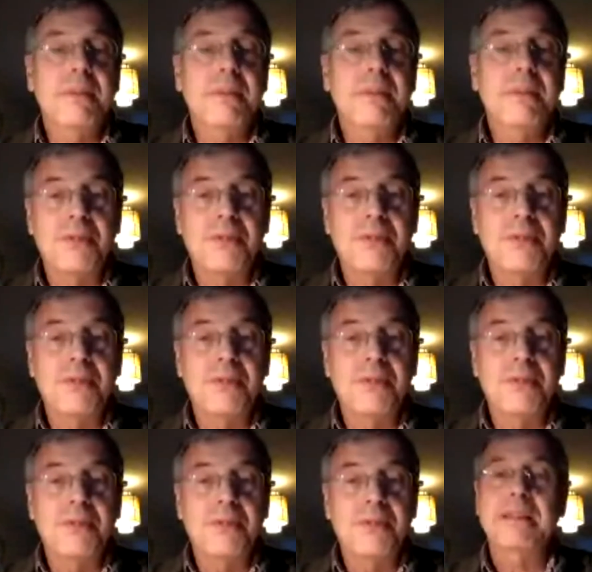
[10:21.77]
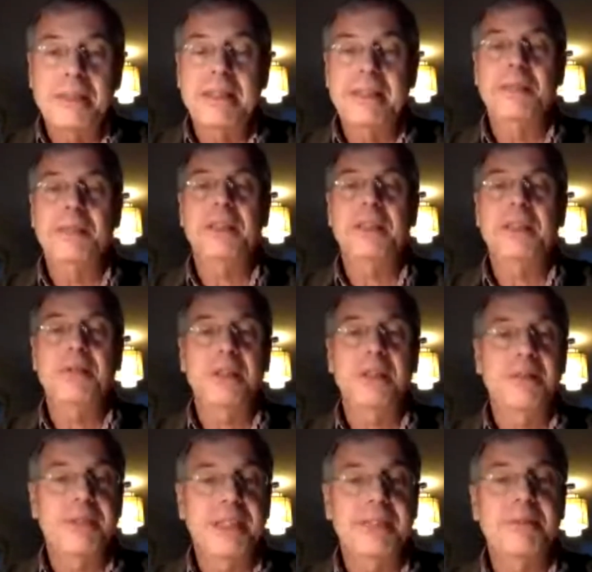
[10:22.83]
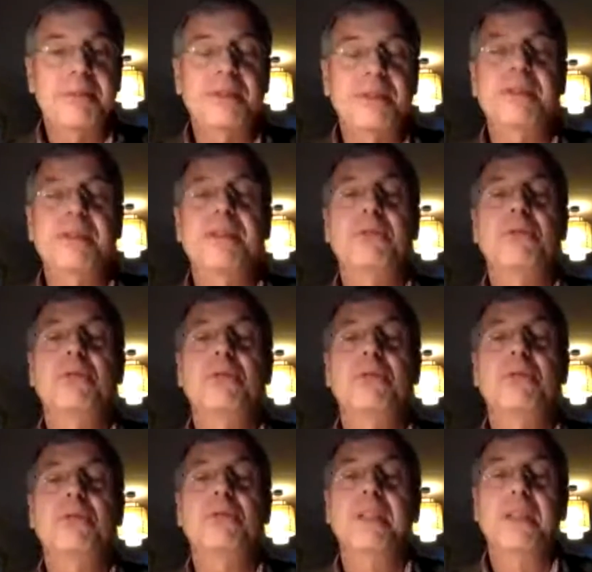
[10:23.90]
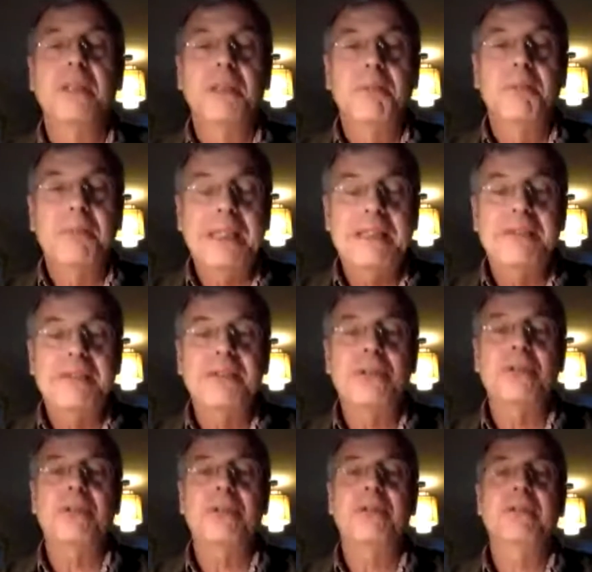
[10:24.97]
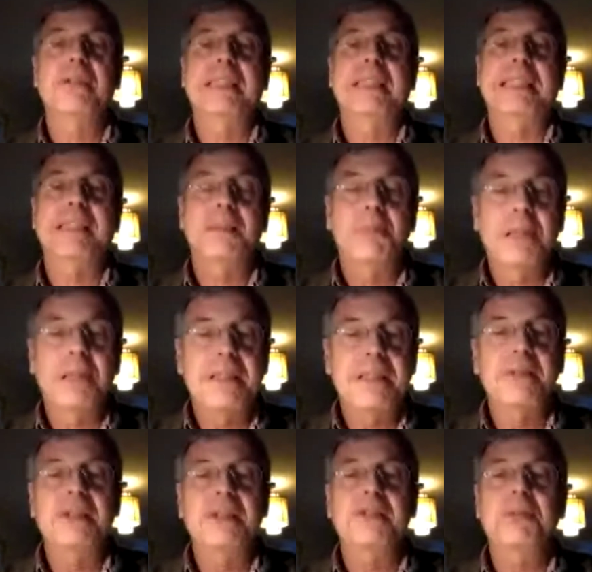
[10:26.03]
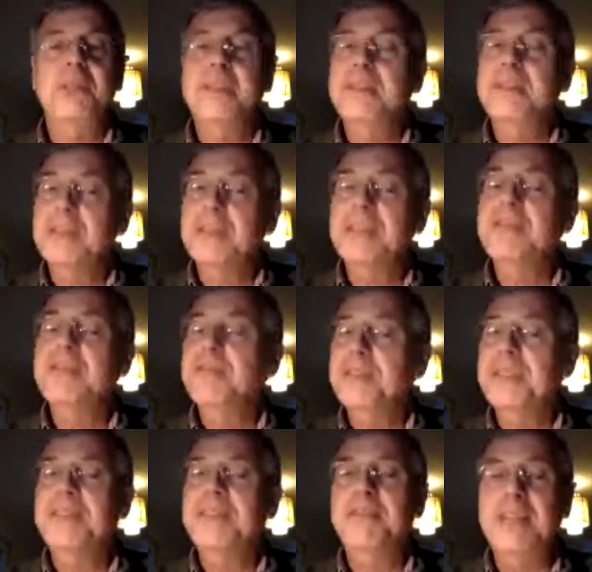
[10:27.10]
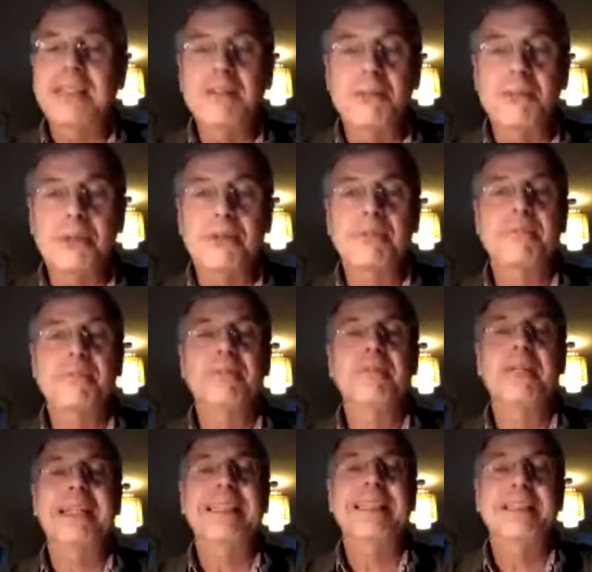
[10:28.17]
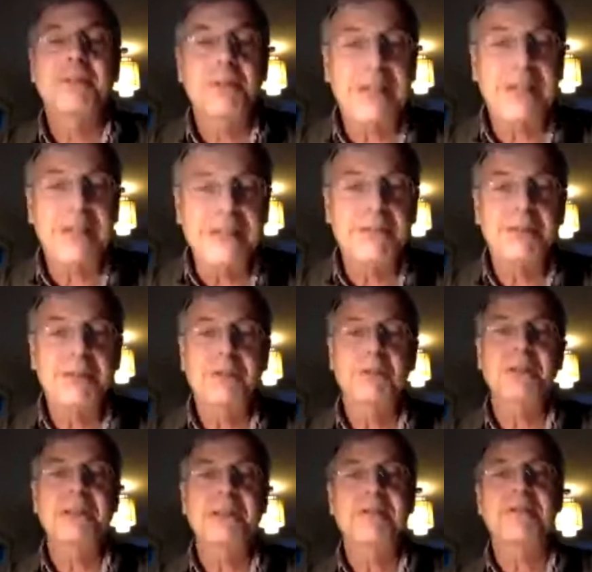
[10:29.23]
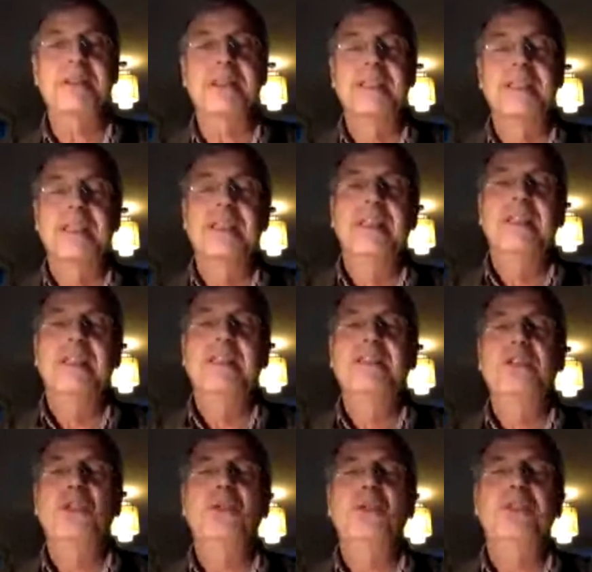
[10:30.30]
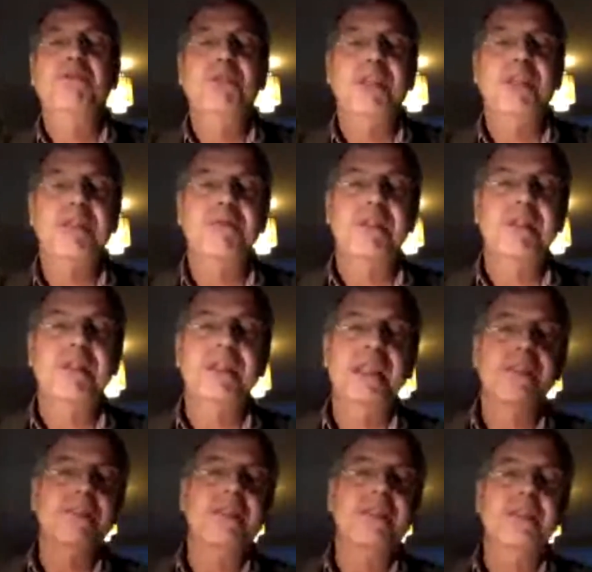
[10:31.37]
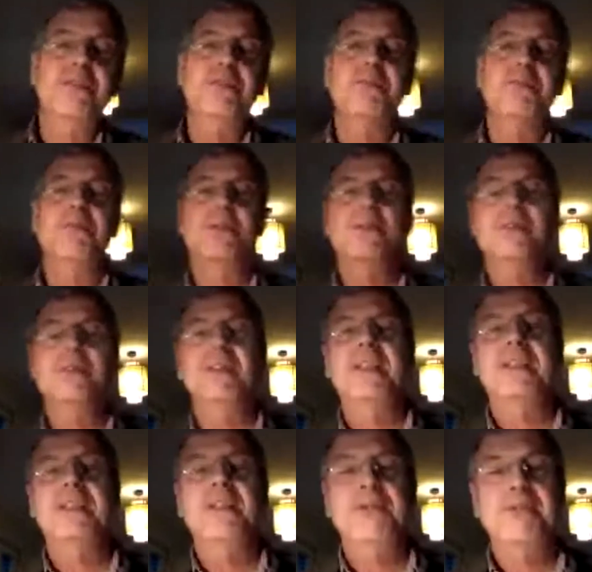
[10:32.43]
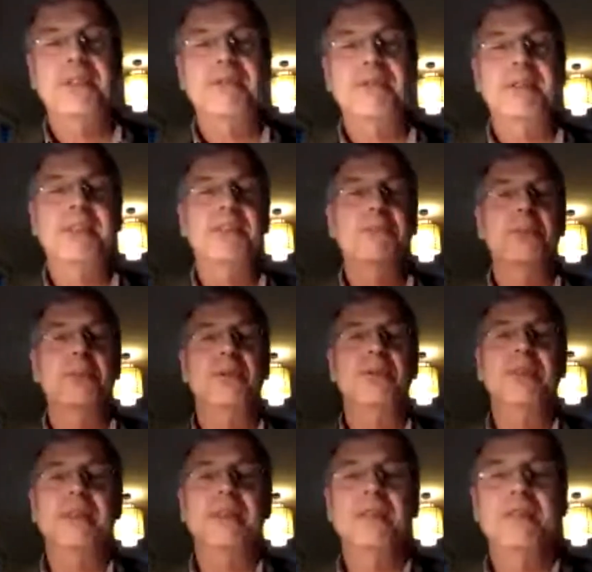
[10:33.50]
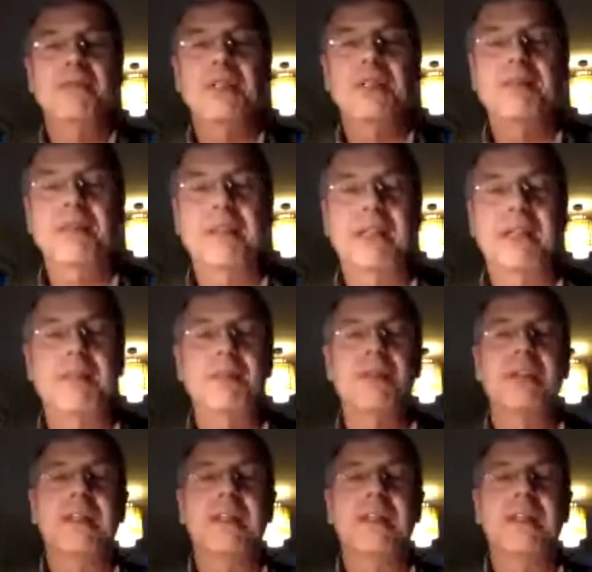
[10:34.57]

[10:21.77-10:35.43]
very often the best experts in the room, based on data, based on experience, is very valuable, and it's country specific. So if you have an agricultural person, and if you have a health person, and if you have a climate